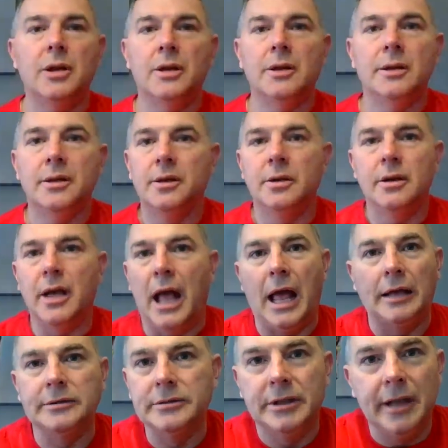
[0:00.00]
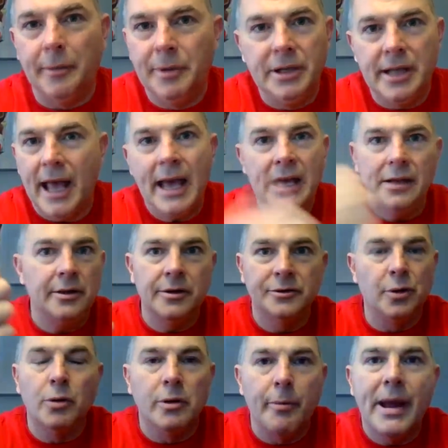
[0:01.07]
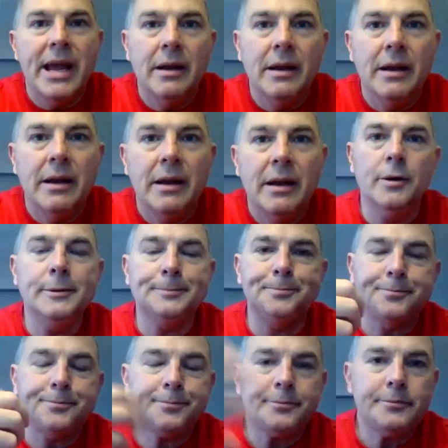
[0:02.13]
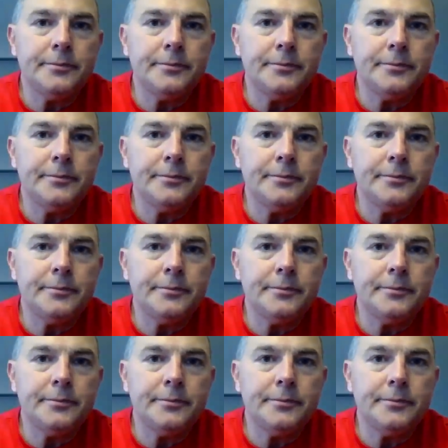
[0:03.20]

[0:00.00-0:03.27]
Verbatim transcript: I mean, A, there's no demand for it.